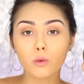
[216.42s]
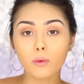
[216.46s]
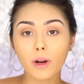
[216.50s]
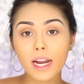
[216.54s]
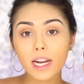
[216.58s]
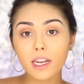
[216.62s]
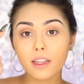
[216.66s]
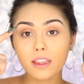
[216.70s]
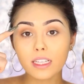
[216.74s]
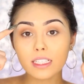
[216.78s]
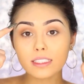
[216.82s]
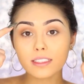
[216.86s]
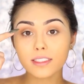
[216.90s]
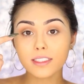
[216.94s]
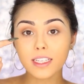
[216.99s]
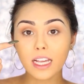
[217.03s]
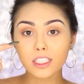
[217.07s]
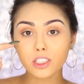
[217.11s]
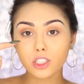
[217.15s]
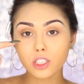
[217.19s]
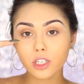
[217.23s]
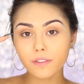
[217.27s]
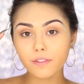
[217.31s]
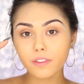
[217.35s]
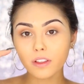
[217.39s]
right in the
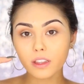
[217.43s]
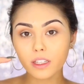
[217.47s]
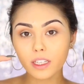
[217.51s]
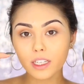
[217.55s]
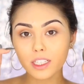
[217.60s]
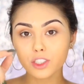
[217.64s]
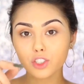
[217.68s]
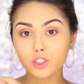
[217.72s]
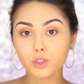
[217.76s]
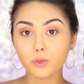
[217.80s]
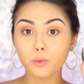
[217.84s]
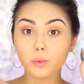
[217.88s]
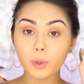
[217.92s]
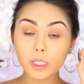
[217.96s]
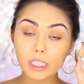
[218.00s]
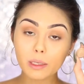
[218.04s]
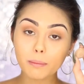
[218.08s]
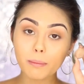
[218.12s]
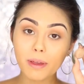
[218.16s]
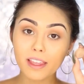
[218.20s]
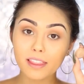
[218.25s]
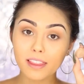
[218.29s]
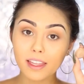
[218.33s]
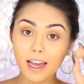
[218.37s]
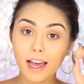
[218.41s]
center of the lid to
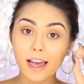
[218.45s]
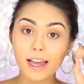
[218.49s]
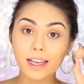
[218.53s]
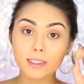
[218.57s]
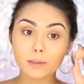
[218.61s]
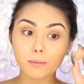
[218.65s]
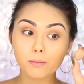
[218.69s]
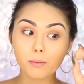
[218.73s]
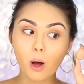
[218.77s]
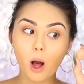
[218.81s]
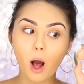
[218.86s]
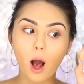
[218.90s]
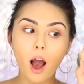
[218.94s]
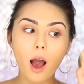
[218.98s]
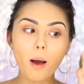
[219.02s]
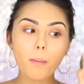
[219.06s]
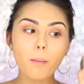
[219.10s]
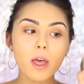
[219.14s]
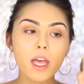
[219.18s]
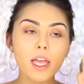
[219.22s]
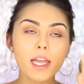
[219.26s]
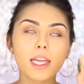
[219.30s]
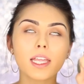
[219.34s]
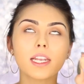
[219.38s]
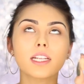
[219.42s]
really make the eyes
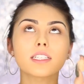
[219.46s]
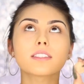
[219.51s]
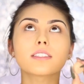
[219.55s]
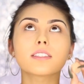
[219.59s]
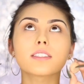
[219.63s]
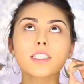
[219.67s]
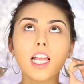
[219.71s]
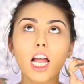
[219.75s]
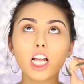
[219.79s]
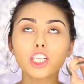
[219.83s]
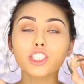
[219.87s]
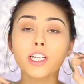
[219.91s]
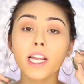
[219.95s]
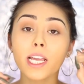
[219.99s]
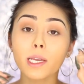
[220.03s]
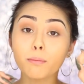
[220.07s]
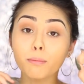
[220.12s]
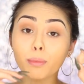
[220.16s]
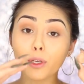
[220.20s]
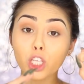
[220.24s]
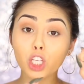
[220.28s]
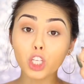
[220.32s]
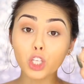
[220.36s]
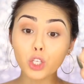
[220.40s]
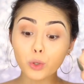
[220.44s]
pop. It is such a
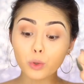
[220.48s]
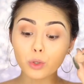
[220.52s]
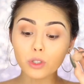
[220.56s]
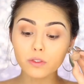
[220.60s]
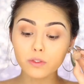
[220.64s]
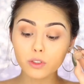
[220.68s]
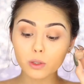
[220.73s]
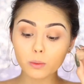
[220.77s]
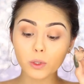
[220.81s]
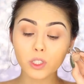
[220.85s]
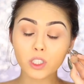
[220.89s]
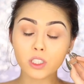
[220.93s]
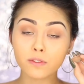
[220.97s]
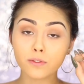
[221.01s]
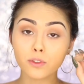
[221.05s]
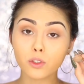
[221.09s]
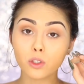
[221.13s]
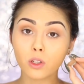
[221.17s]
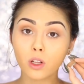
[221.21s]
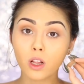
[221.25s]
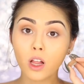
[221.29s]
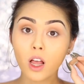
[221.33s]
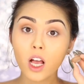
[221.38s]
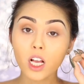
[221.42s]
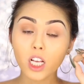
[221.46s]
beautiful,
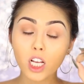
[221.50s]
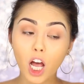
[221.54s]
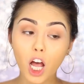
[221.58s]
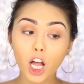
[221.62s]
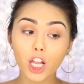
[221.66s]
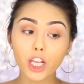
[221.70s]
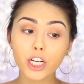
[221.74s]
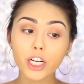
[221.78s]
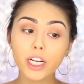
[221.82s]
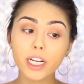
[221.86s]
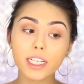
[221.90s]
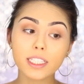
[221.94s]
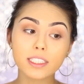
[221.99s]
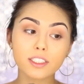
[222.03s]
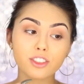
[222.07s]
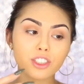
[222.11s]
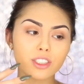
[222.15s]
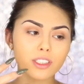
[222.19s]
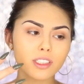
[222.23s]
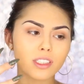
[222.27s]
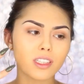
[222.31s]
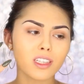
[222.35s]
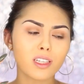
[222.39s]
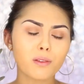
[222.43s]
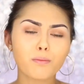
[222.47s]
beautiful color. It's
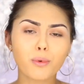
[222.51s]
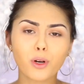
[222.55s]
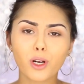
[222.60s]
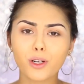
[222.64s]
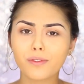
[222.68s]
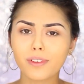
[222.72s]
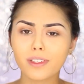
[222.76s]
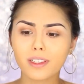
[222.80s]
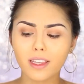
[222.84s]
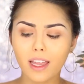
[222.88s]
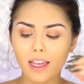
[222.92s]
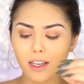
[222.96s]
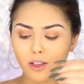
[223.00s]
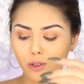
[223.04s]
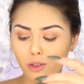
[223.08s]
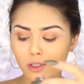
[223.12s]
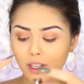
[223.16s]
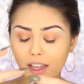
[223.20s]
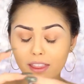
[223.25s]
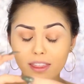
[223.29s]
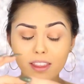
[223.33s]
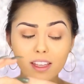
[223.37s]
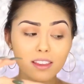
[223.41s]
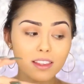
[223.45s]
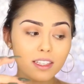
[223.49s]
just the perfect light
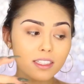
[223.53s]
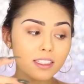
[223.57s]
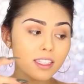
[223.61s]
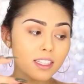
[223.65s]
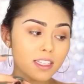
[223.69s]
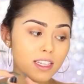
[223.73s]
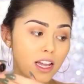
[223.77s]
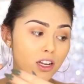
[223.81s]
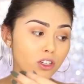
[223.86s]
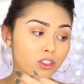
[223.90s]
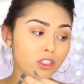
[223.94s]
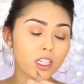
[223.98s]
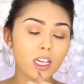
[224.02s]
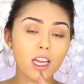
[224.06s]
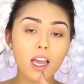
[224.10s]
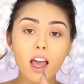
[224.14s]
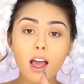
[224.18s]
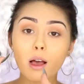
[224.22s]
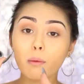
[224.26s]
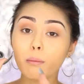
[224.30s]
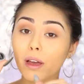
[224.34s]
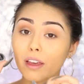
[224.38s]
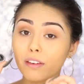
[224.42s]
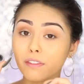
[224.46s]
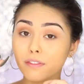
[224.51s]
gold. I think this is actually
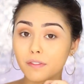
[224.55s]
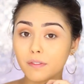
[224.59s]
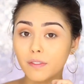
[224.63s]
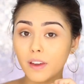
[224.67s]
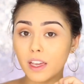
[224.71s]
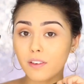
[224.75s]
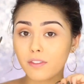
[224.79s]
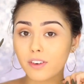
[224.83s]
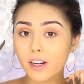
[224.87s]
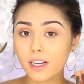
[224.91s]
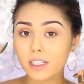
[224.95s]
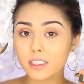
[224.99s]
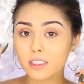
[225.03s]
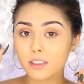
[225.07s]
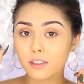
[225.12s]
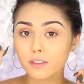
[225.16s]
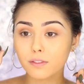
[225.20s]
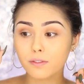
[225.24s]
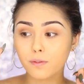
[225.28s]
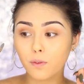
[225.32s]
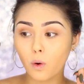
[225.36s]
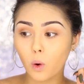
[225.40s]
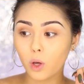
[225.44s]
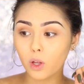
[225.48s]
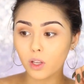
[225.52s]
my favorite
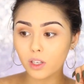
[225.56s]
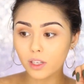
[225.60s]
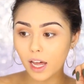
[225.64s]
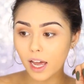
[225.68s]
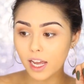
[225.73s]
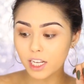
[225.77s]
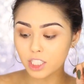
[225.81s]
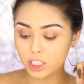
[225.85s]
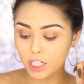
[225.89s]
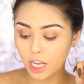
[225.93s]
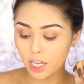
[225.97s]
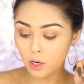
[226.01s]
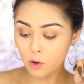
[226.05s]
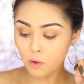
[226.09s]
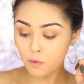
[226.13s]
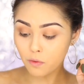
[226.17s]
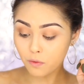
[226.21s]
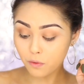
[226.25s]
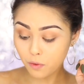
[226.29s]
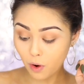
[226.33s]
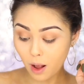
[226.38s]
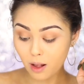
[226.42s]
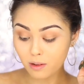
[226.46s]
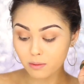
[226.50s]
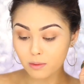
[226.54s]
foiled eyeshadow
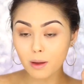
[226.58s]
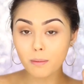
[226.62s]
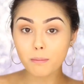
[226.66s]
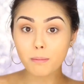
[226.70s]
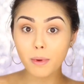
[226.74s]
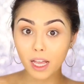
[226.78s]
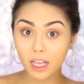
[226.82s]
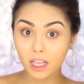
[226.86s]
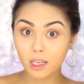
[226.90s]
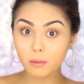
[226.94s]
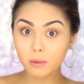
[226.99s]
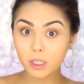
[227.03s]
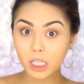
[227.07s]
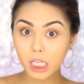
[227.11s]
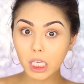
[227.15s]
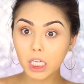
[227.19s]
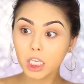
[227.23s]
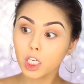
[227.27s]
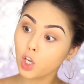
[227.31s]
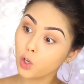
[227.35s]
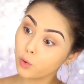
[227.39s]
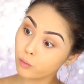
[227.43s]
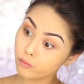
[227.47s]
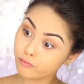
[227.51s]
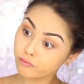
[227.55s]
from Makeup
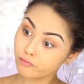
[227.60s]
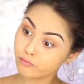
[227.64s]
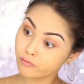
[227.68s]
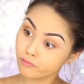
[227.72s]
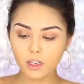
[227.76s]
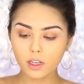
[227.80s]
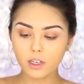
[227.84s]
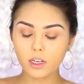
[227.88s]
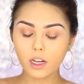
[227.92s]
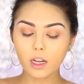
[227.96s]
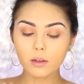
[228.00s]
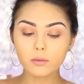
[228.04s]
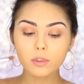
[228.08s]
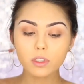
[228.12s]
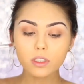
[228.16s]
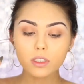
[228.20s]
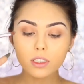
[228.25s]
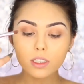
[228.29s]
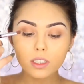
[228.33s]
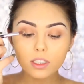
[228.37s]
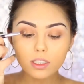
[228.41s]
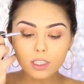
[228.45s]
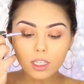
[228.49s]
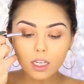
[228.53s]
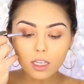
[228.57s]
Geek. And I'm just
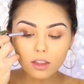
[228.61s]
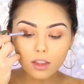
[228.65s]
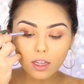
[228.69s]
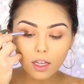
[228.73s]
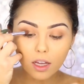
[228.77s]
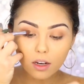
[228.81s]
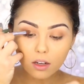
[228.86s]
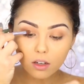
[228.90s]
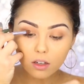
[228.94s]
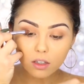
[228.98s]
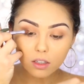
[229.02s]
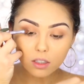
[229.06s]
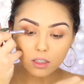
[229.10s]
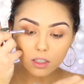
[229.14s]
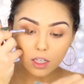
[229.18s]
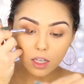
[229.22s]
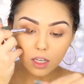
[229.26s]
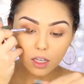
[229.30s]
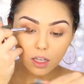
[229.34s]
gonna take that on